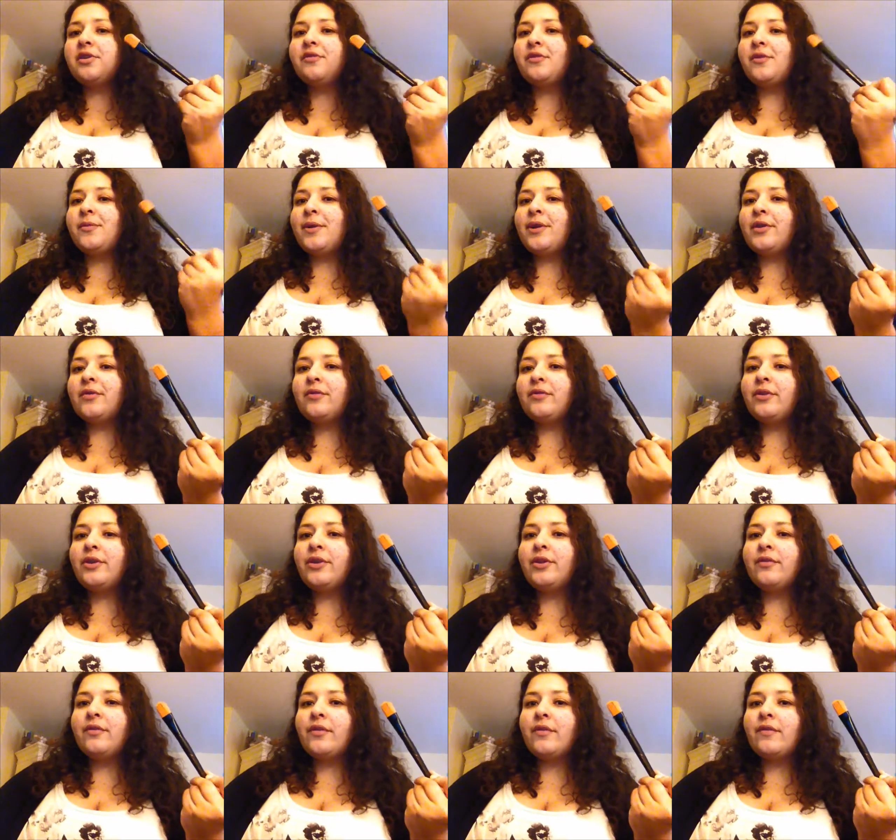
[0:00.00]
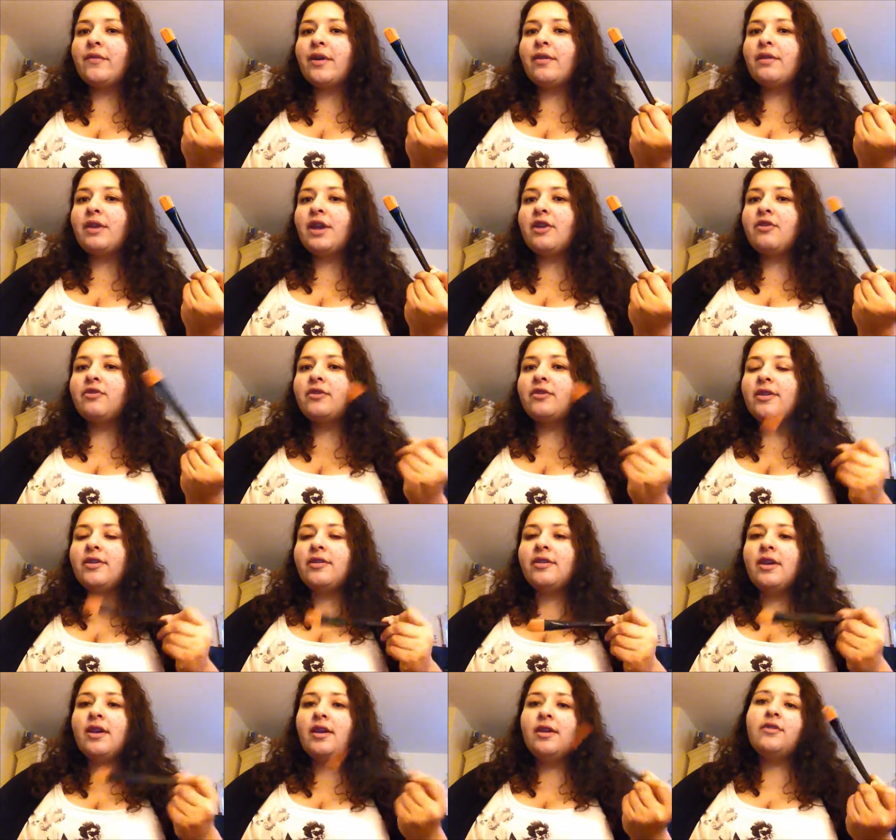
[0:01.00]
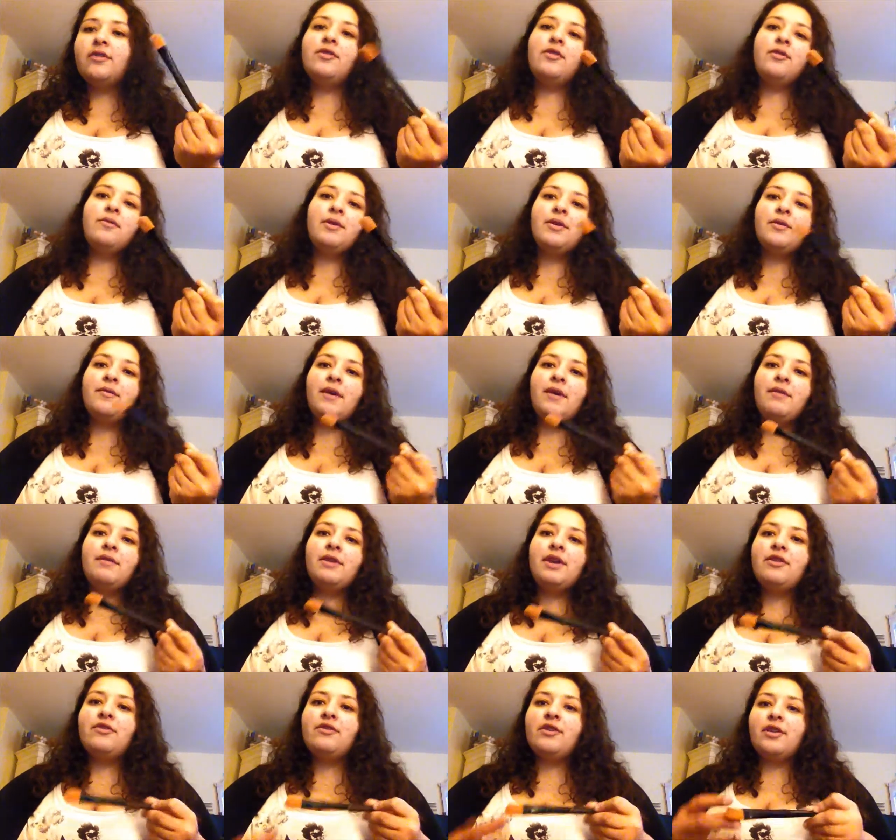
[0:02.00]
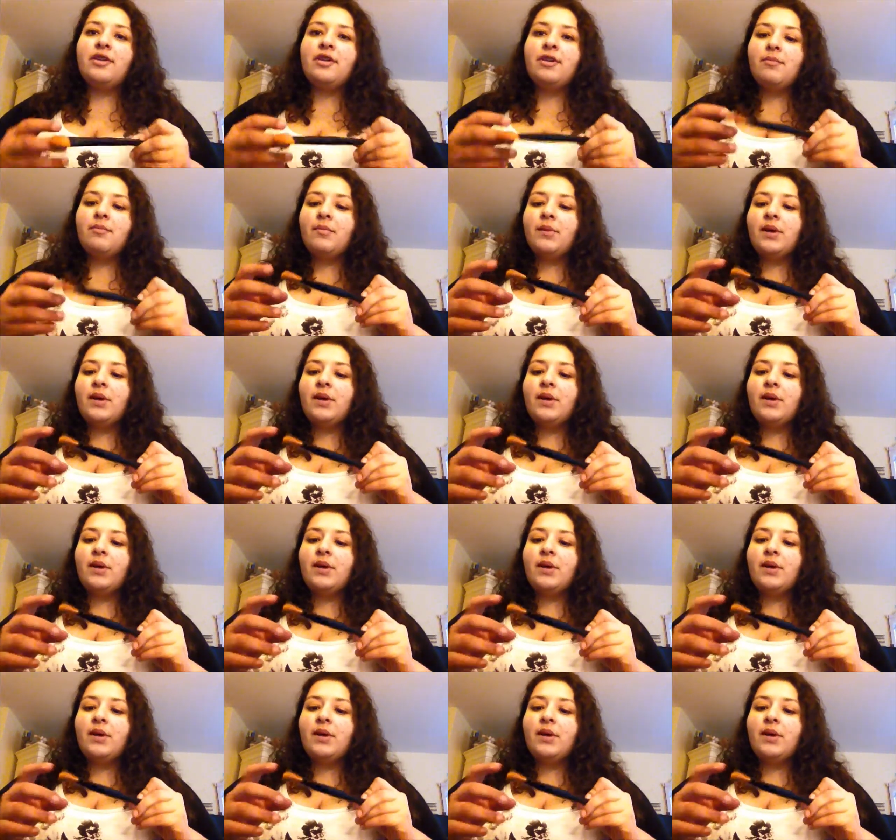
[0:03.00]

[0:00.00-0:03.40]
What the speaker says: If it works for you for foundation, do it with foundation.